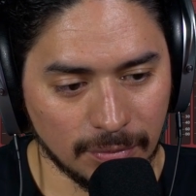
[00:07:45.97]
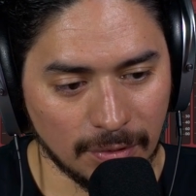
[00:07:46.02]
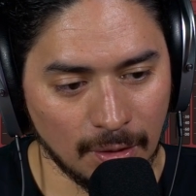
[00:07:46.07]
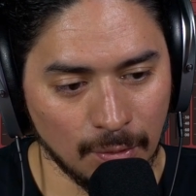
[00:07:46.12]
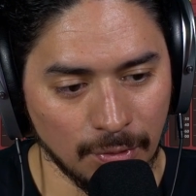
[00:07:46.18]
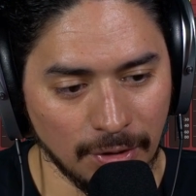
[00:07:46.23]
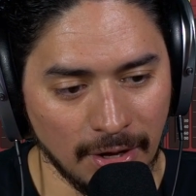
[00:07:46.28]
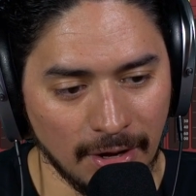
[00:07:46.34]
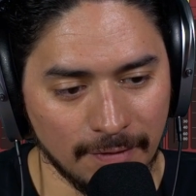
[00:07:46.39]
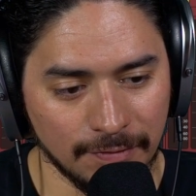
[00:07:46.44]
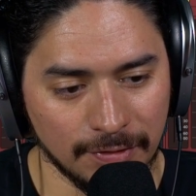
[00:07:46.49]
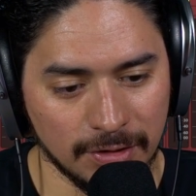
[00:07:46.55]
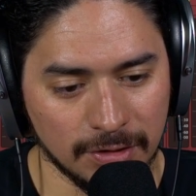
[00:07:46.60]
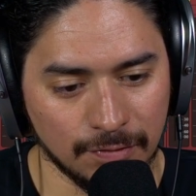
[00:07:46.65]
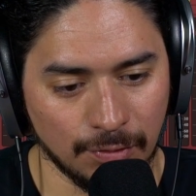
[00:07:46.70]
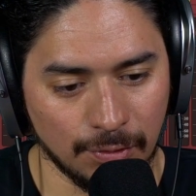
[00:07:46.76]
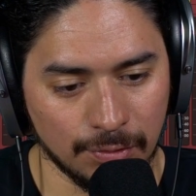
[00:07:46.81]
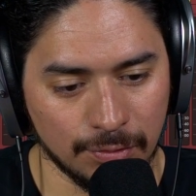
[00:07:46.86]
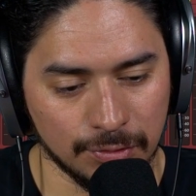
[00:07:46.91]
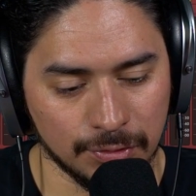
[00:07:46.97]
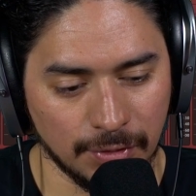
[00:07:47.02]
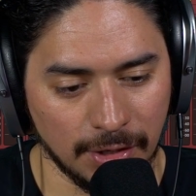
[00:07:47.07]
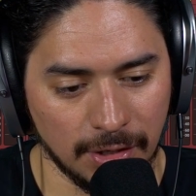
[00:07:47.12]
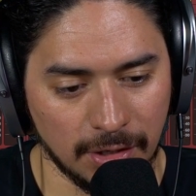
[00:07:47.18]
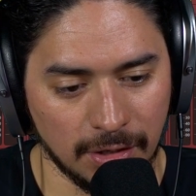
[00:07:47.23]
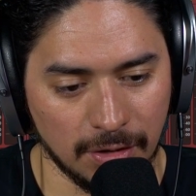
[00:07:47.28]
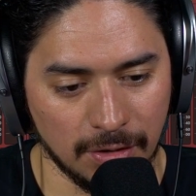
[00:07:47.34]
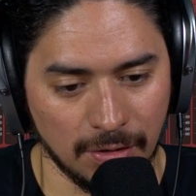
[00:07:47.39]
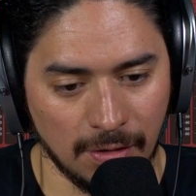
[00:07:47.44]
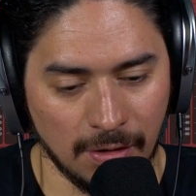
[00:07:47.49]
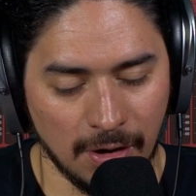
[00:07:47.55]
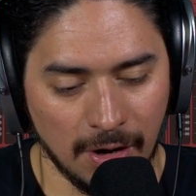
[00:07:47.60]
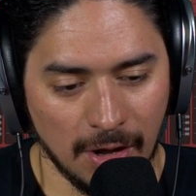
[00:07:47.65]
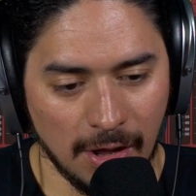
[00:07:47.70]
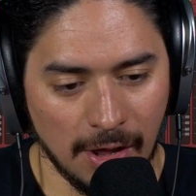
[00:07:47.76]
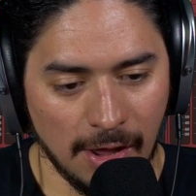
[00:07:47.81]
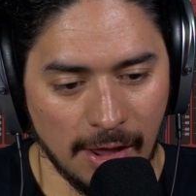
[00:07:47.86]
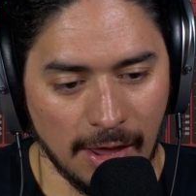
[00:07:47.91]
We have these vocals right here.
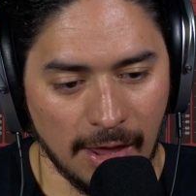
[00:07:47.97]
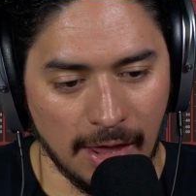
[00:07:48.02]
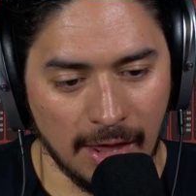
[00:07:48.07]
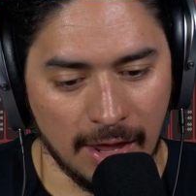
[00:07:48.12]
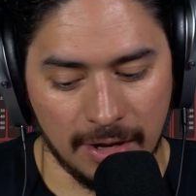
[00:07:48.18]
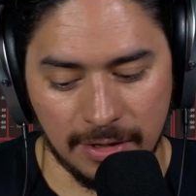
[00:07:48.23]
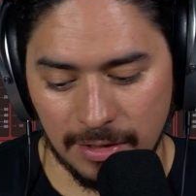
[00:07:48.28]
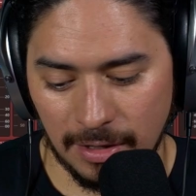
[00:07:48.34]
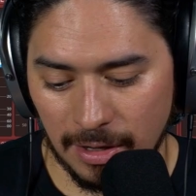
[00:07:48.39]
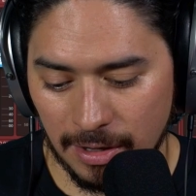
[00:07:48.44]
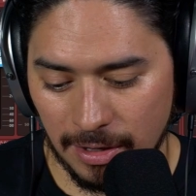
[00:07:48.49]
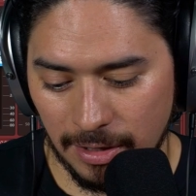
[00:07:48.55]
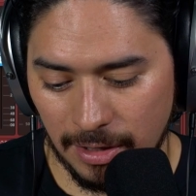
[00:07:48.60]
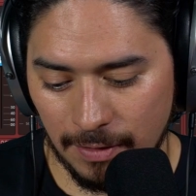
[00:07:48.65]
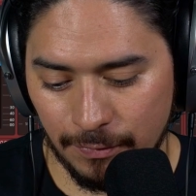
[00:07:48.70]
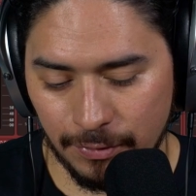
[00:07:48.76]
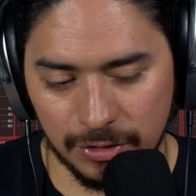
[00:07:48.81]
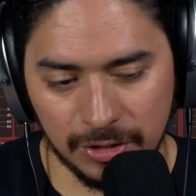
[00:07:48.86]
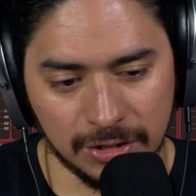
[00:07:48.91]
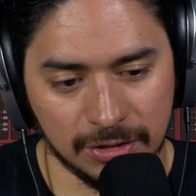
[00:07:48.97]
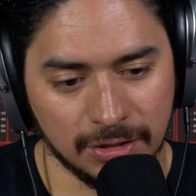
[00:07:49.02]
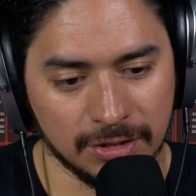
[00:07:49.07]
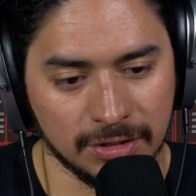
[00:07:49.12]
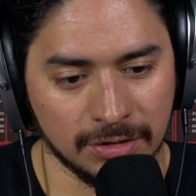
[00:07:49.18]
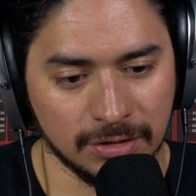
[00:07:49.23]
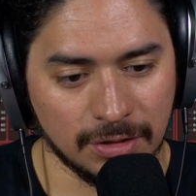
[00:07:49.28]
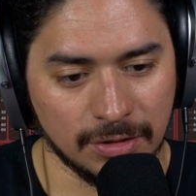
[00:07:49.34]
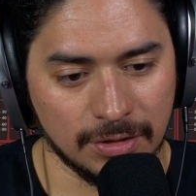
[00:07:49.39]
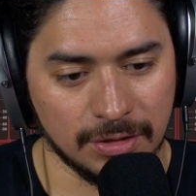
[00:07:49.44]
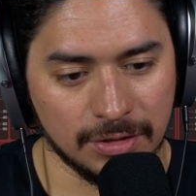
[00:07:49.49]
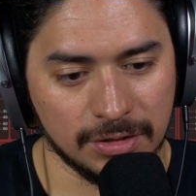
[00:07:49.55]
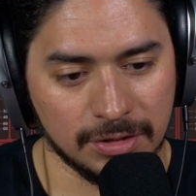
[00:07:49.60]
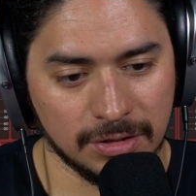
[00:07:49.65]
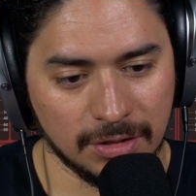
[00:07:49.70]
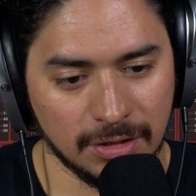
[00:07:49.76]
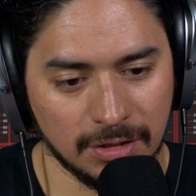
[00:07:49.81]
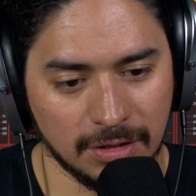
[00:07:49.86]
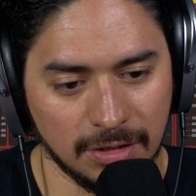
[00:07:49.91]
And if we just listen to
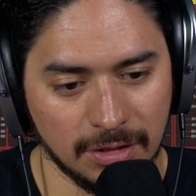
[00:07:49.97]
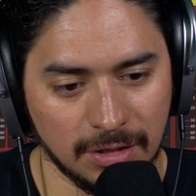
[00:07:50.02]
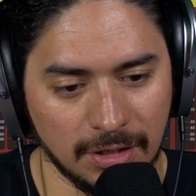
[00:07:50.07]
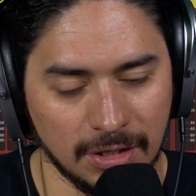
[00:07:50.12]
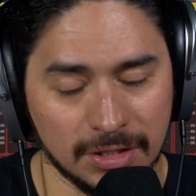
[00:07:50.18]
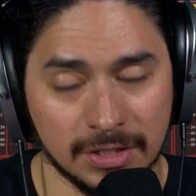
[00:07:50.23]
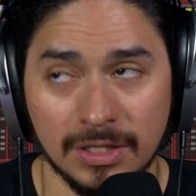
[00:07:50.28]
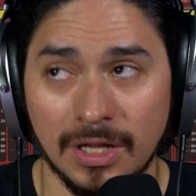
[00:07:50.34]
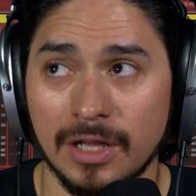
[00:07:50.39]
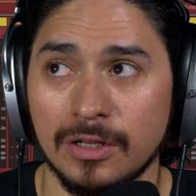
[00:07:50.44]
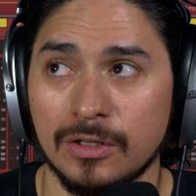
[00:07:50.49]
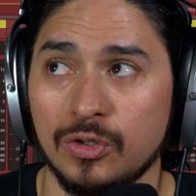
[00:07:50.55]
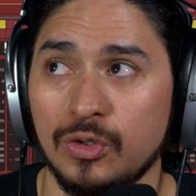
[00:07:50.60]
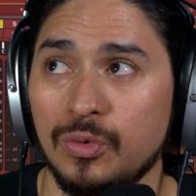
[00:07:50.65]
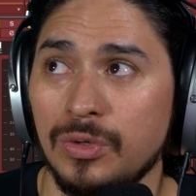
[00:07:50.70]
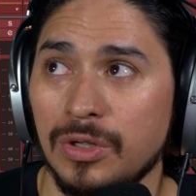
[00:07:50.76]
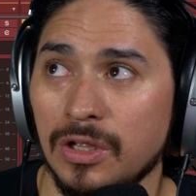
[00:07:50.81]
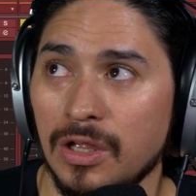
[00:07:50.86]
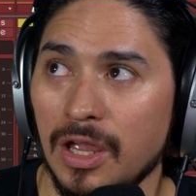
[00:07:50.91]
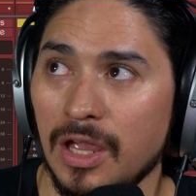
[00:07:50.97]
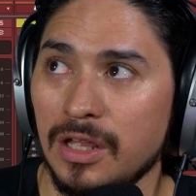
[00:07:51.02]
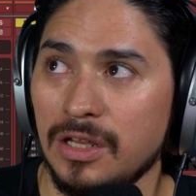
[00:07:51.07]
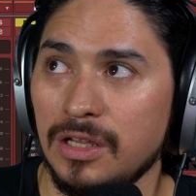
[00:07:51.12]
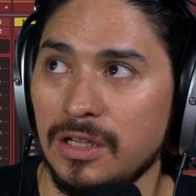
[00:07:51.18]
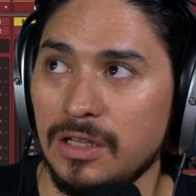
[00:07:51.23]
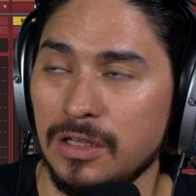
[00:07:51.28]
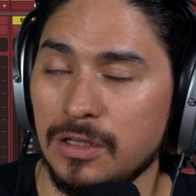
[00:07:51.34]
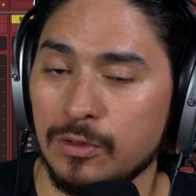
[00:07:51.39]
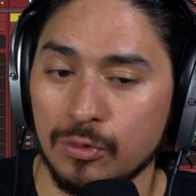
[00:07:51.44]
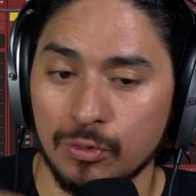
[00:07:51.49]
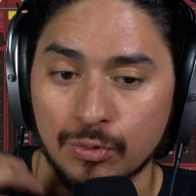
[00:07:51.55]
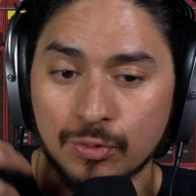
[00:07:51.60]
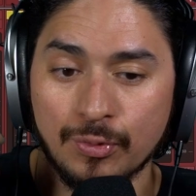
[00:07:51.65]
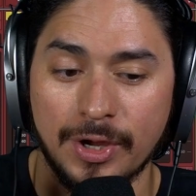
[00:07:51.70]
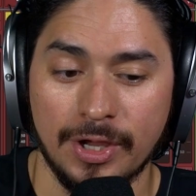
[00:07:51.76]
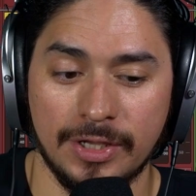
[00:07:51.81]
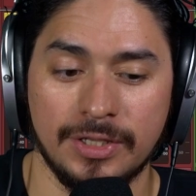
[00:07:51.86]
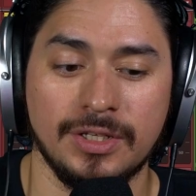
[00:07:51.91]
this, it's not doing any
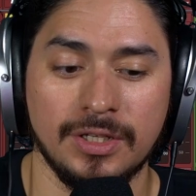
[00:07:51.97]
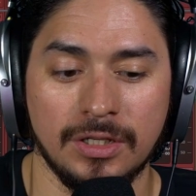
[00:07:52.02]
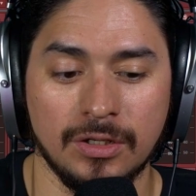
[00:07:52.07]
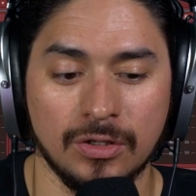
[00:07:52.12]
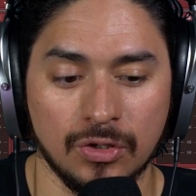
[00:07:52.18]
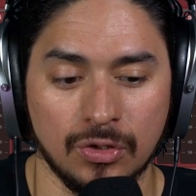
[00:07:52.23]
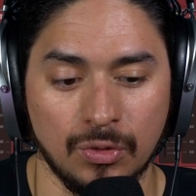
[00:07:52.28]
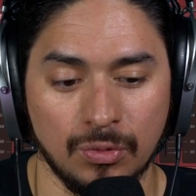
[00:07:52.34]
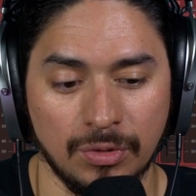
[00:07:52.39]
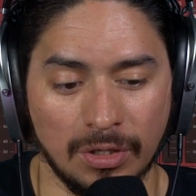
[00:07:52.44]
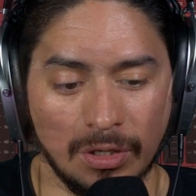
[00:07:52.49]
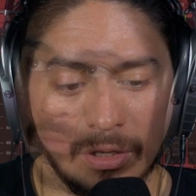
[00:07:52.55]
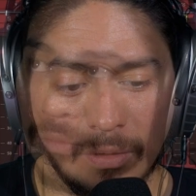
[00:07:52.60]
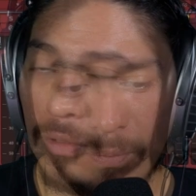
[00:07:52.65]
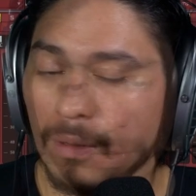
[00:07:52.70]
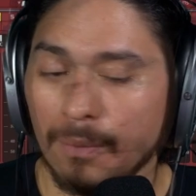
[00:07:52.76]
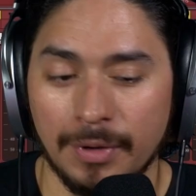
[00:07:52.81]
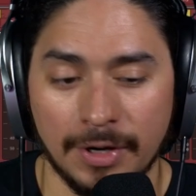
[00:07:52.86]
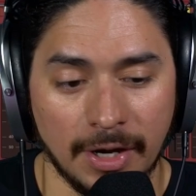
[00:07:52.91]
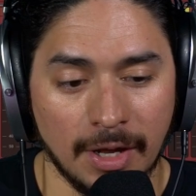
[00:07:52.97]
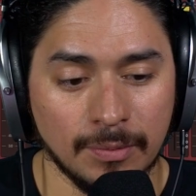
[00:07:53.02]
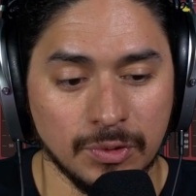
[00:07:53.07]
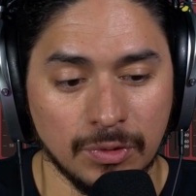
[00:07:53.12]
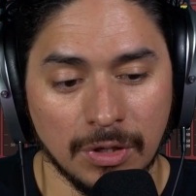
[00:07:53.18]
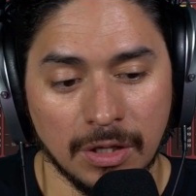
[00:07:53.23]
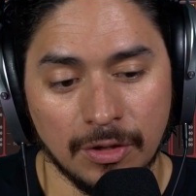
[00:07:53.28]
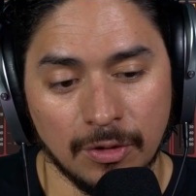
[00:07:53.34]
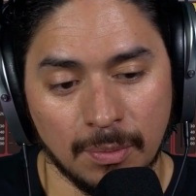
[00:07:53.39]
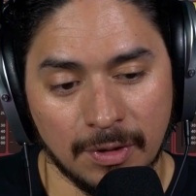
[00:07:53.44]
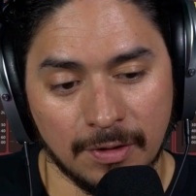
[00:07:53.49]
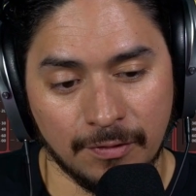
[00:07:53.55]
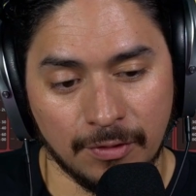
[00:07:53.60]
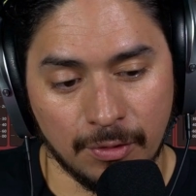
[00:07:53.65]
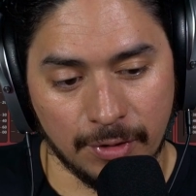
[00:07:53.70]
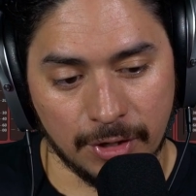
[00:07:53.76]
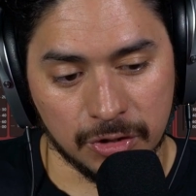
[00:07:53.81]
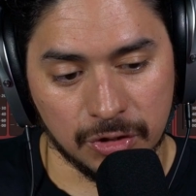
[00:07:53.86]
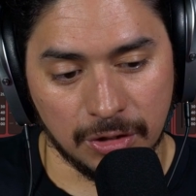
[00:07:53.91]
crazy EQing, but I am doing a little bit of
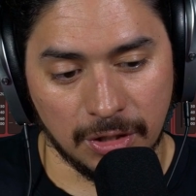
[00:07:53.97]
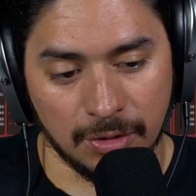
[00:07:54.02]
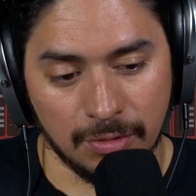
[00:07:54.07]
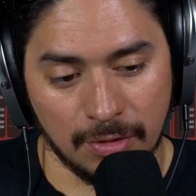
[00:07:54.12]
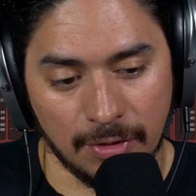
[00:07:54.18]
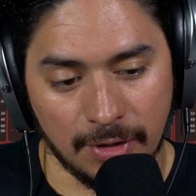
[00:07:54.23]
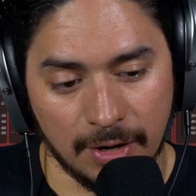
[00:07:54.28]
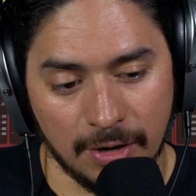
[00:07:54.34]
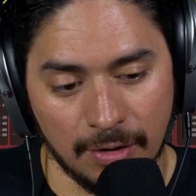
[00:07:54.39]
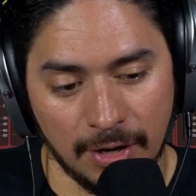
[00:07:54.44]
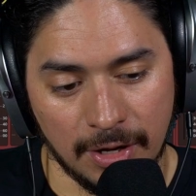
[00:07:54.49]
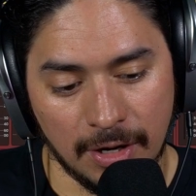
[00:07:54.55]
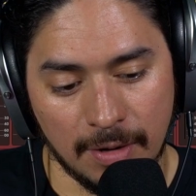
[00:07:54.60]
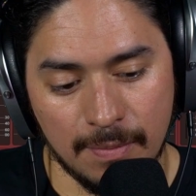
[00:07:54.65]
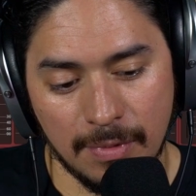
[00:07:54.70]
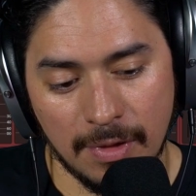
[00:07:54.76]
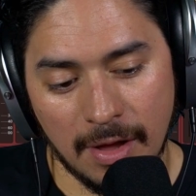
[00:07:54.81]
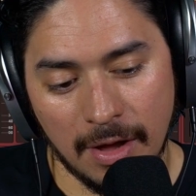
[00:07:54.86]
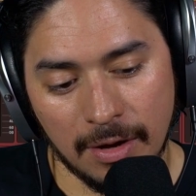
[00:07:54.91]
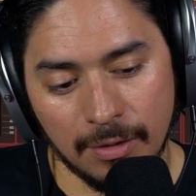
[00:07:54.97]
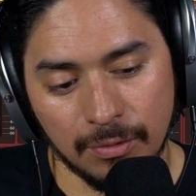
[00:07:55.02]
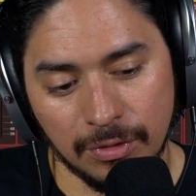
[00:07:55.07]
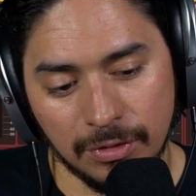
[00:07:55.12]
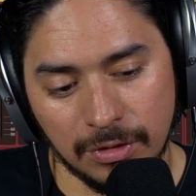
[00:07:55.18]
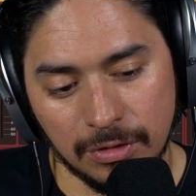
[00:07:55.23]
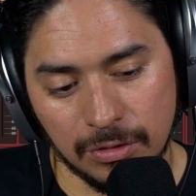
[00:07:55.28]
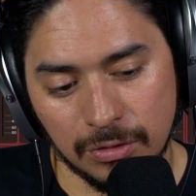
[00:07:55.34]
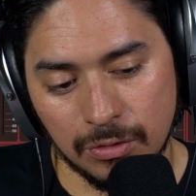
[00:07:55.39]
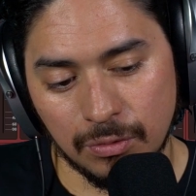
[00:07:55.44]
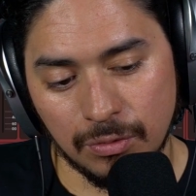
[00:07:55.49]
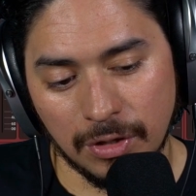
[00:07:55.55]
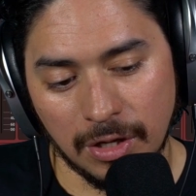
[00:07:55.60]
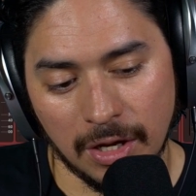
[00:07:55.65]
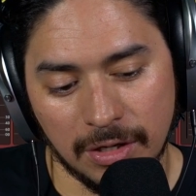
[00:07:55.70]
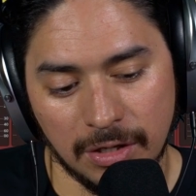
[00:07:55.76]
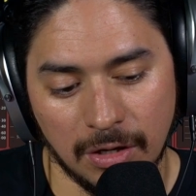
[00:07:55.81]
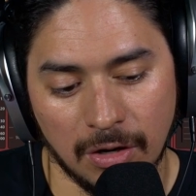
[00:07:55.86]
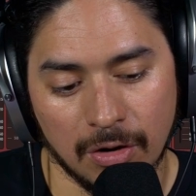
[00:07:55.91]
correction here and there, and I'm not really doing
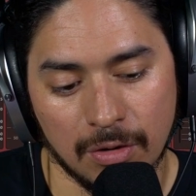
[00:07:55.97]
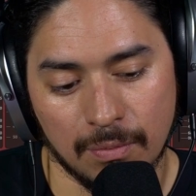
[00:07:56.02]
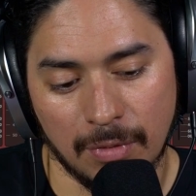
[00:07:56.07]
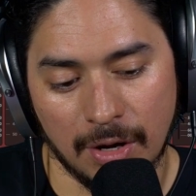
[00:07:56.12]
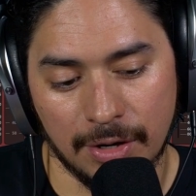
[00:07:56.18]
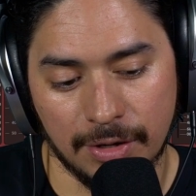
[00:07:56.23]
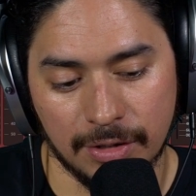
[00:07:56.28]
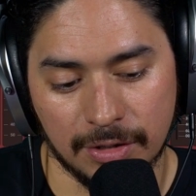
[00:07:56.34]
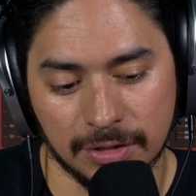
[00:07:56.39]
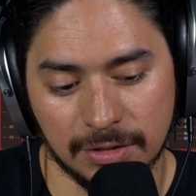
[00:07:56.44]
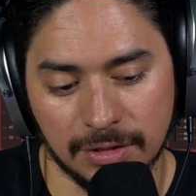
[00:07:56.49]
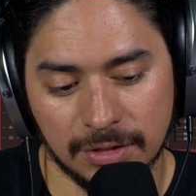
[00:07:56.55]
any harmonics.